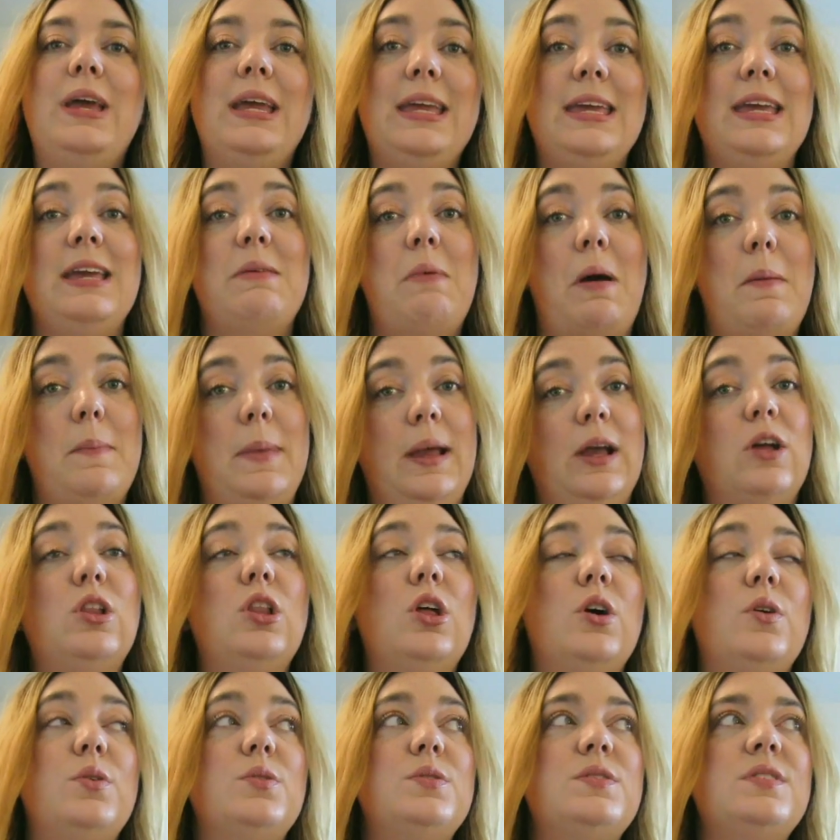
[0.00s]
picky about my
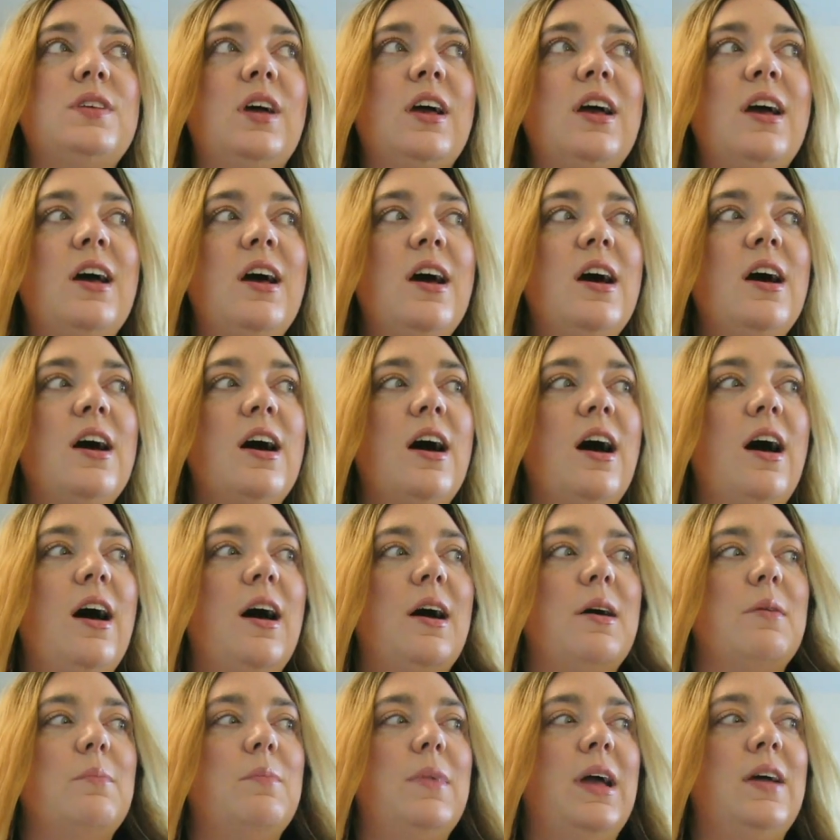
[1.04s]
clothes.
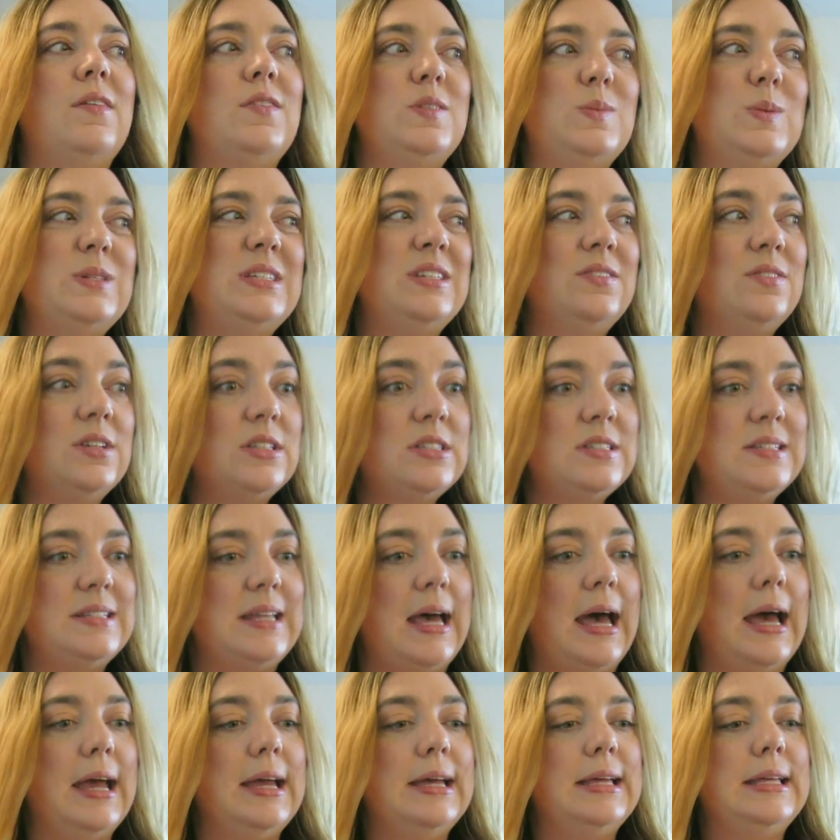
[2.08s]
Um, I have a specific
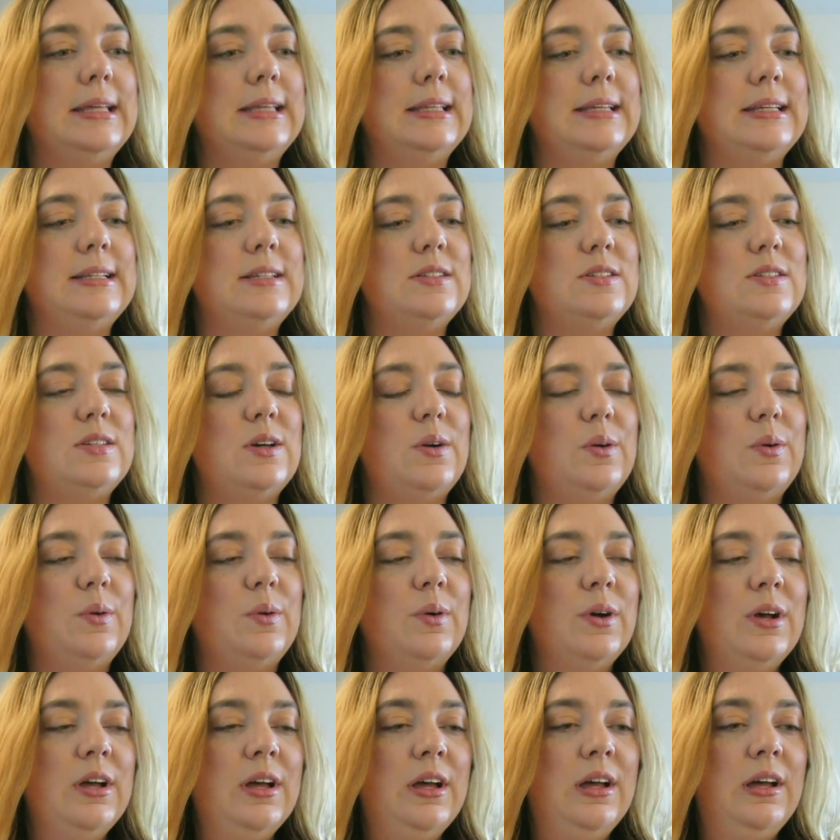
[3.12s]
style, and
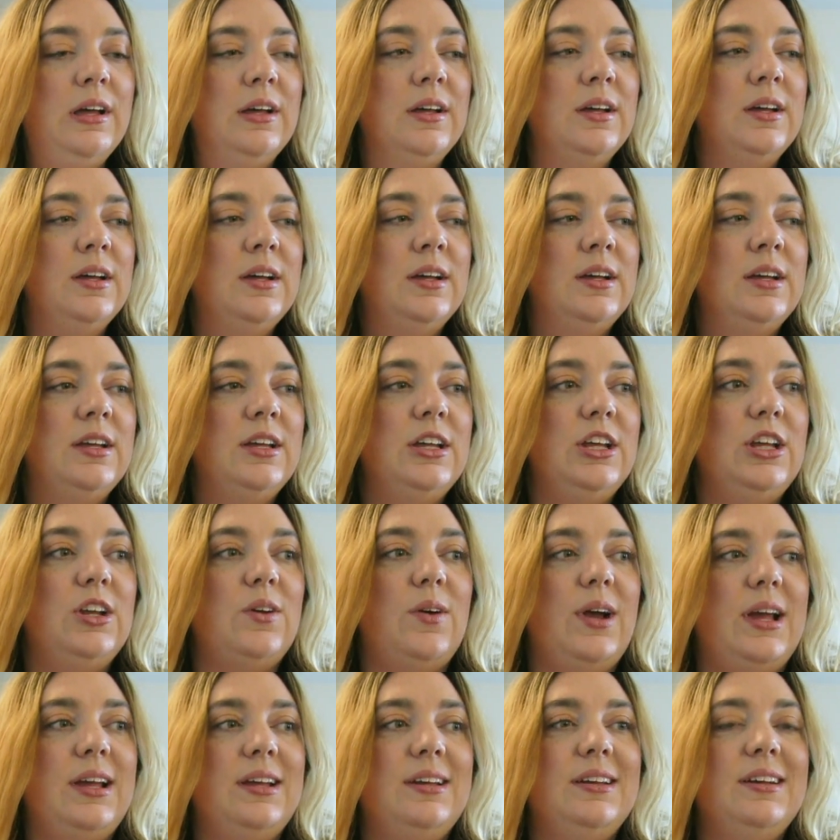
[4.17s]
so, you know,
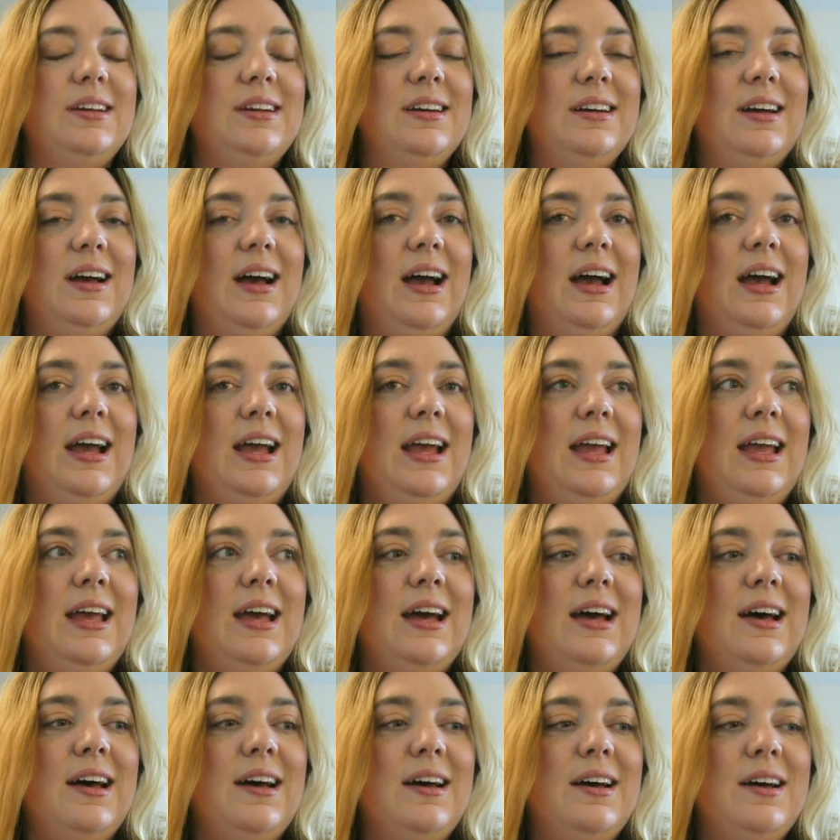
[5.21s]
I, I
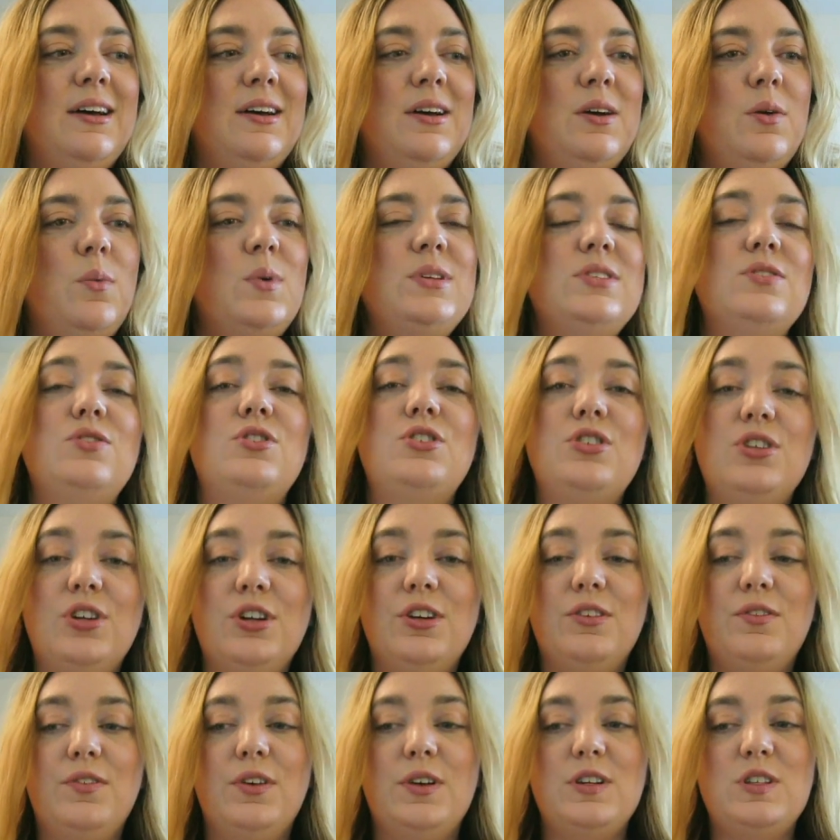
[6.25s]
uh, wasn't
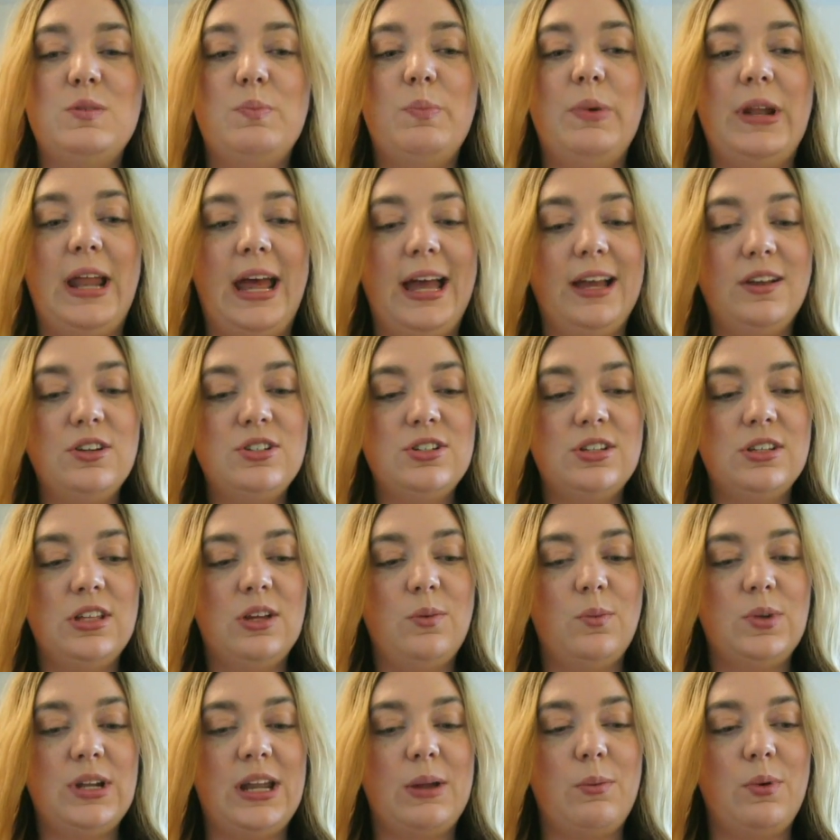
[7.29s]
sure at first, but
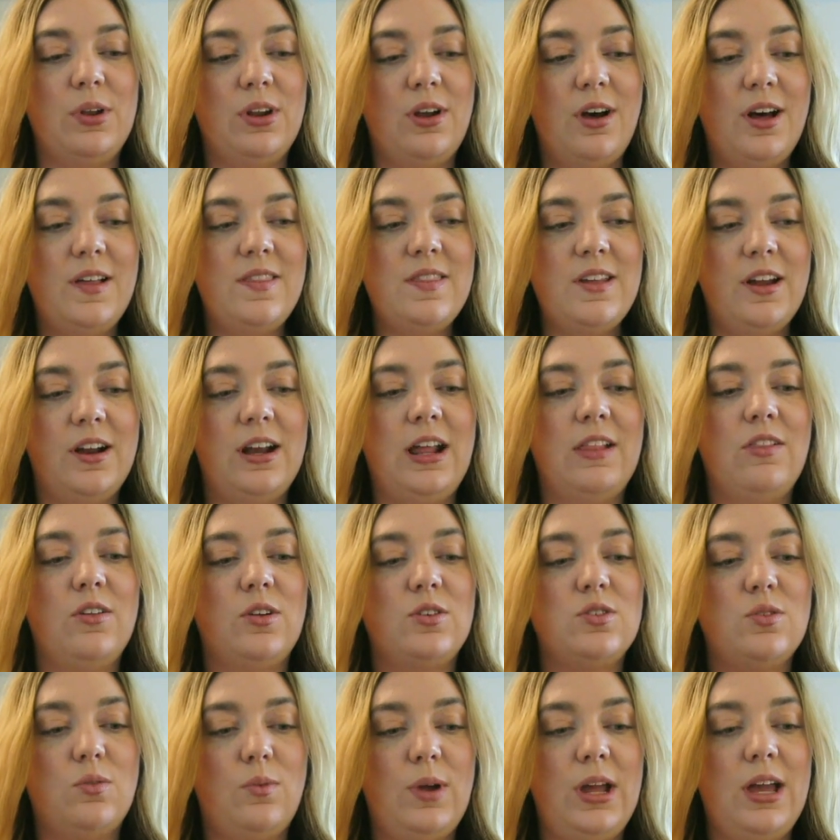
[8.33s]
actually when I went on there and I
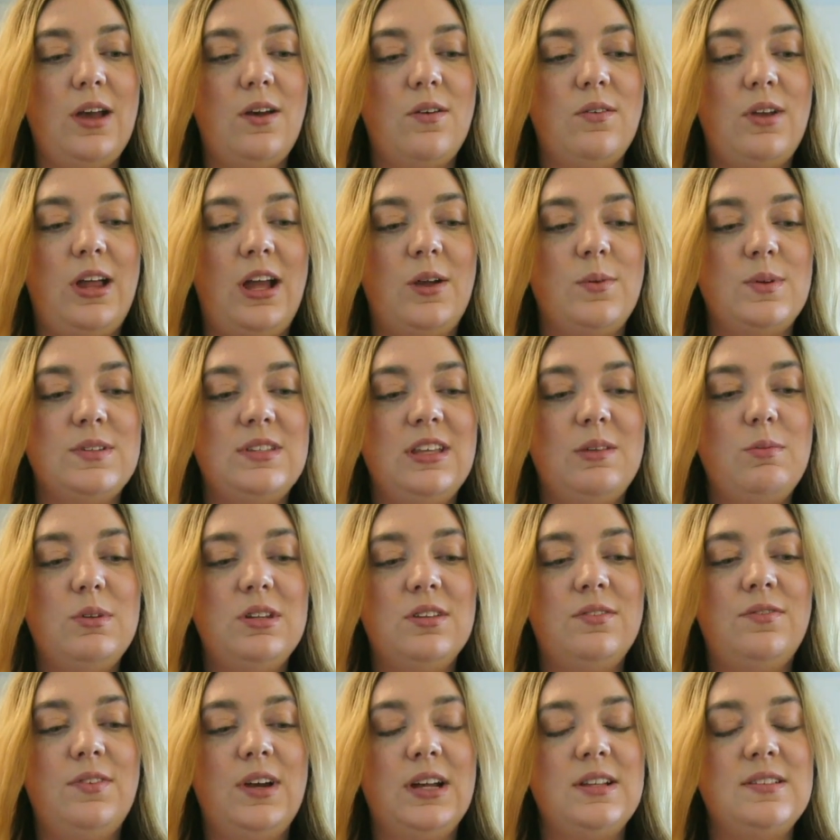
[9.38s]
looked around, I was able
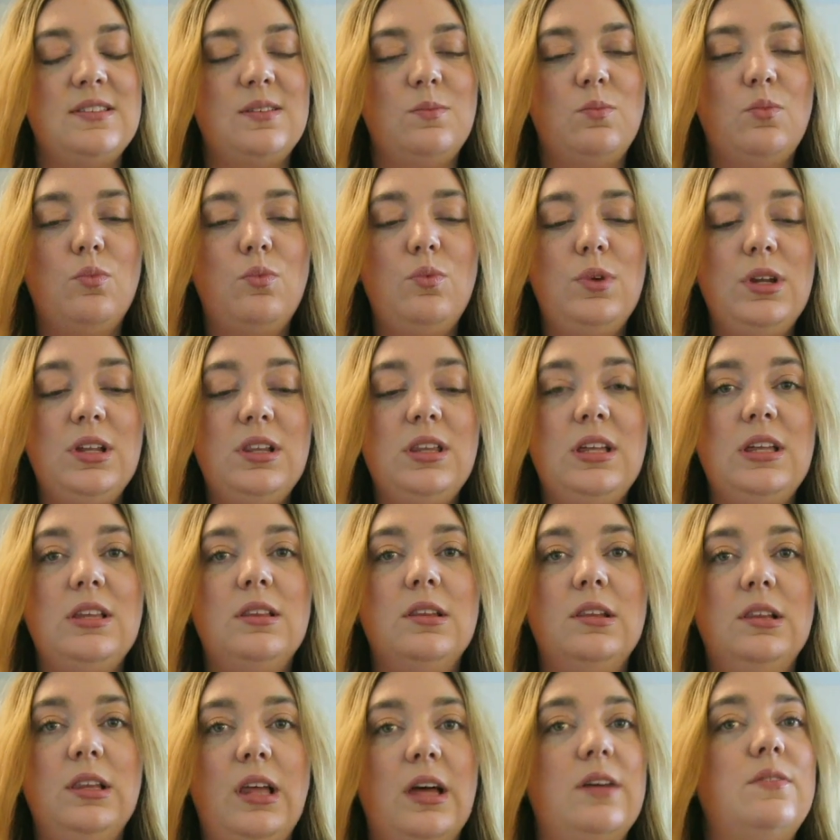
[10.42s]
to find some really
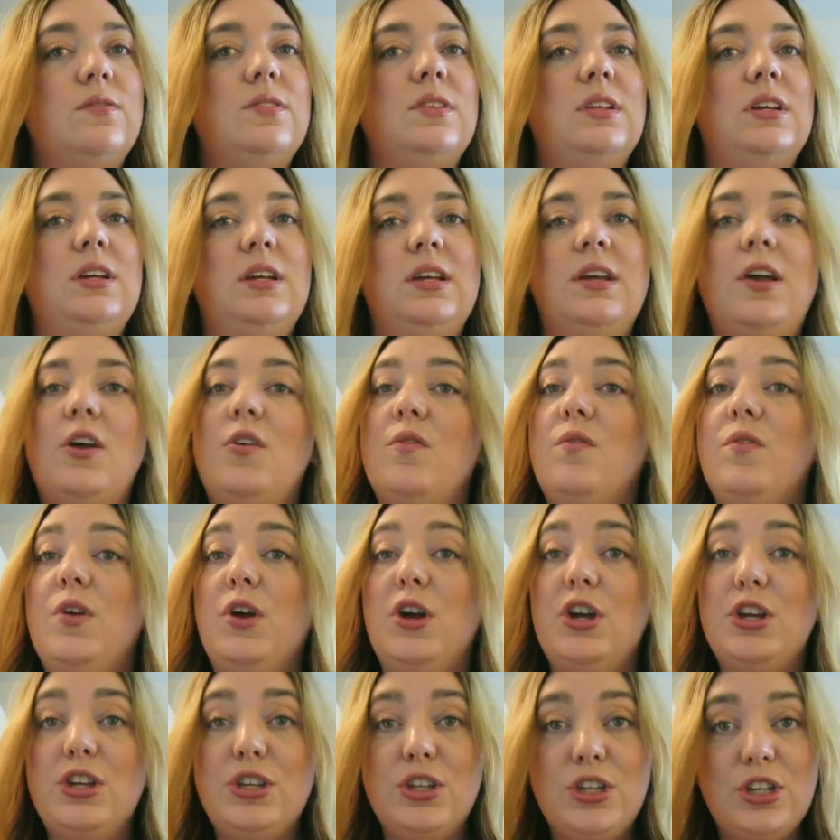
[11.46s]
lovely,
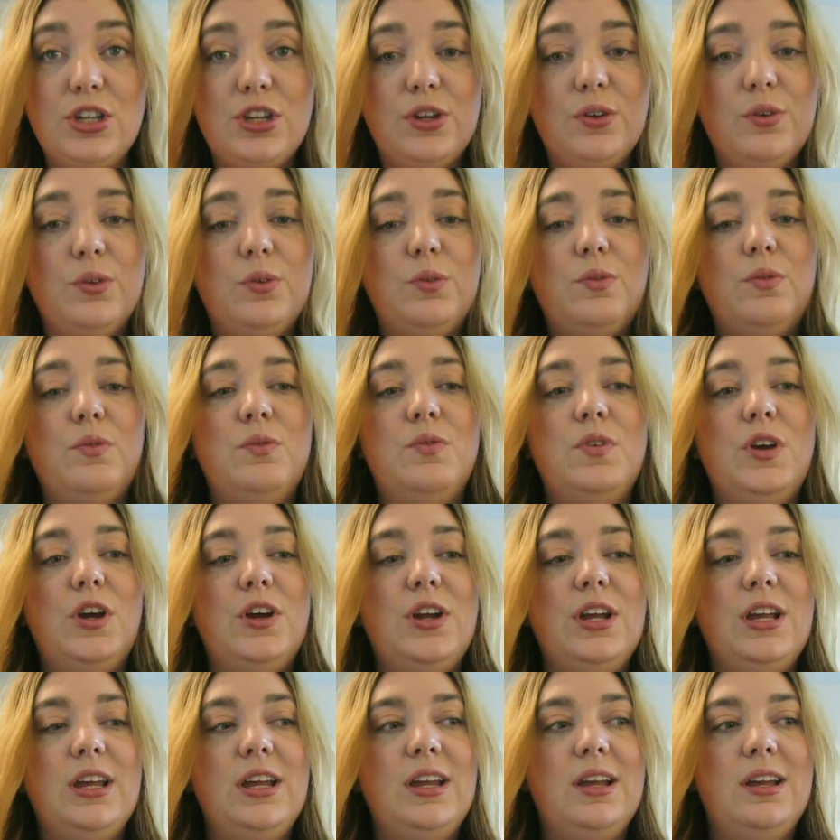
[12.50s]
very cute,
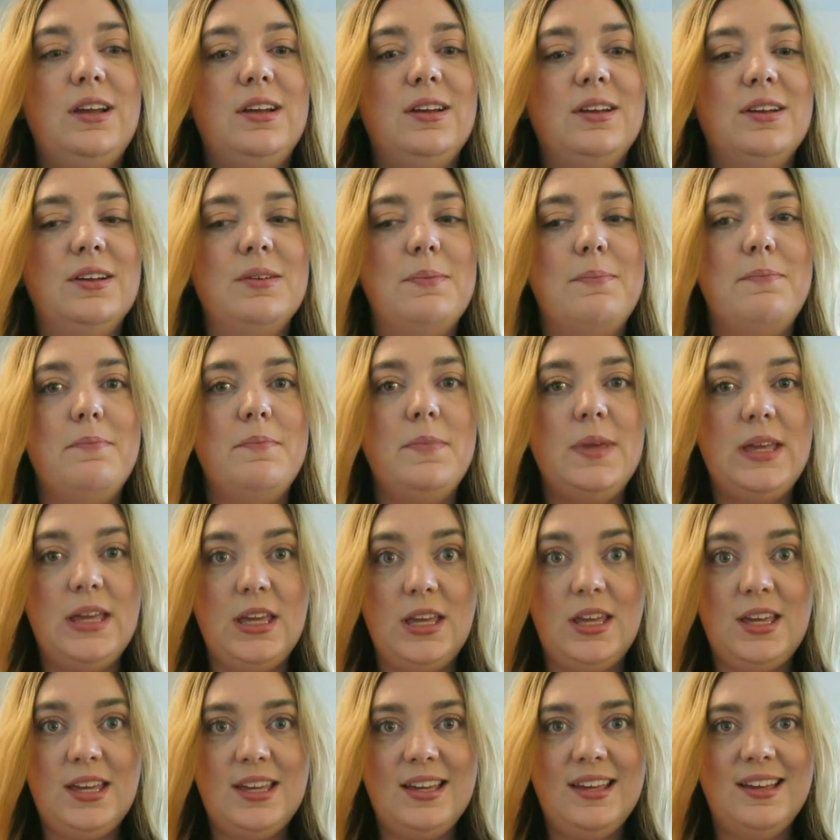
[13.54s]
very
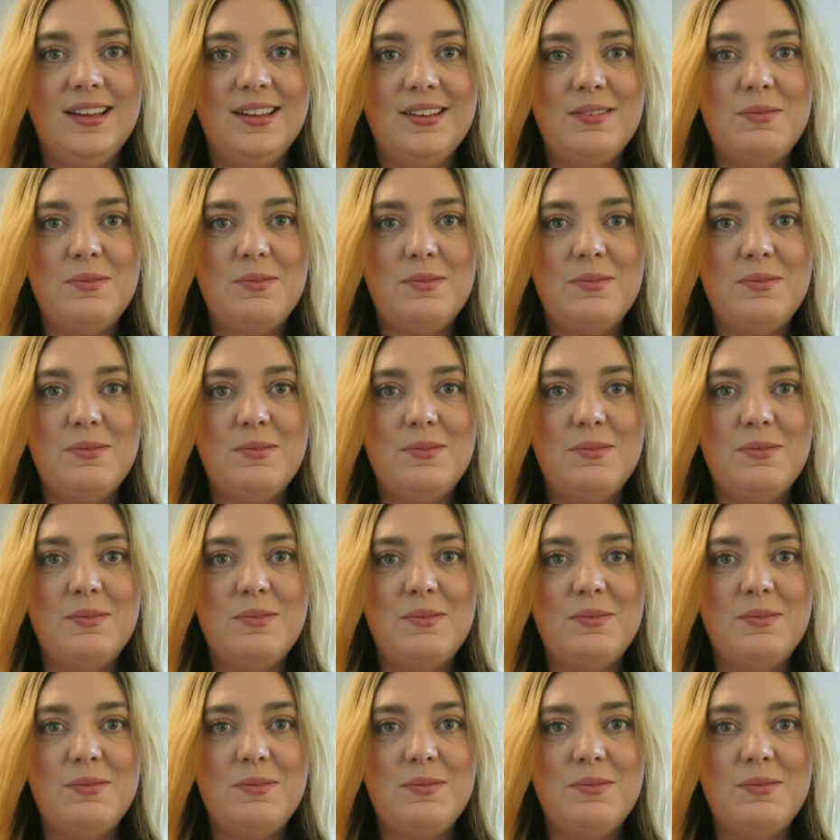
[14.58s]
me